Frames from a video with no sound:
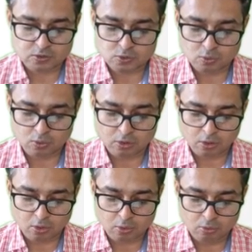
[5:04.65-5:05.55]
So,
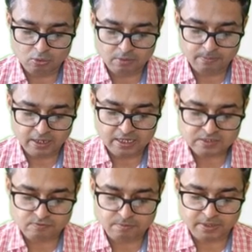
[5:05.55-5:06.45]

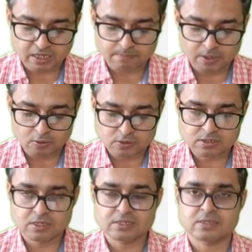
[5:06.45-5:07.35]
non-bilious vomiting, because
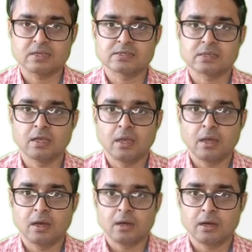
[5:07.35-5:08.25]
this is
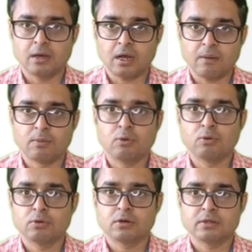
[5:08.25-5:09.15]

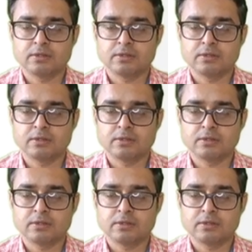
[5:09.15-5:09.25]
above,